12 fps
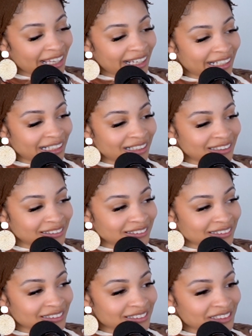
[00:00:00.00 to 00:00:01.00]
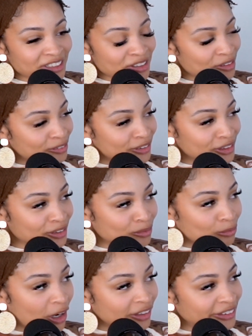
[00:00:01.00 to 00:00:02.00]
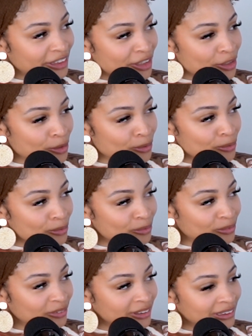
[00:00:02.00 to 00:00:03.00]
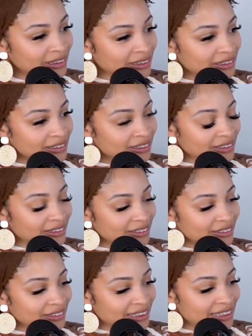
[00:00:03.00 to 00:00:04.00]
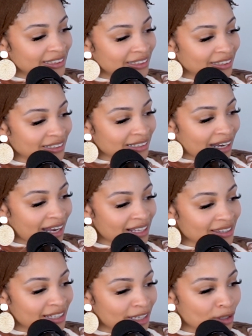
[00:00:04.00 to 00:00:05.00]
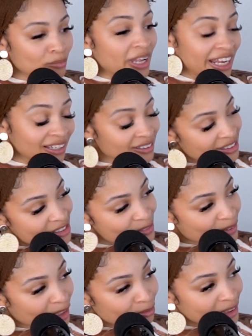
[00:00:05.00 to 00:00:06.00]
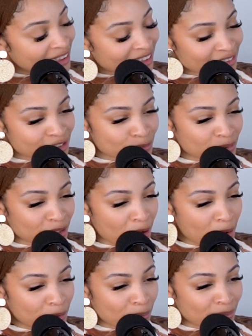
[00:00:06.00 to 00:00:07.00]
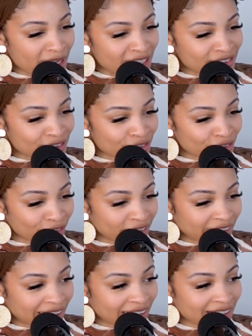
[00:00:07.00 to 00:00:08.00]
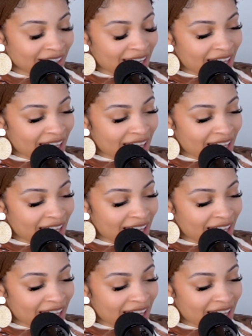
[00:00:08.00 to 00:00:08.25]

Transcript: And, just watching you lead and guide them and this family has just been an amazing journey.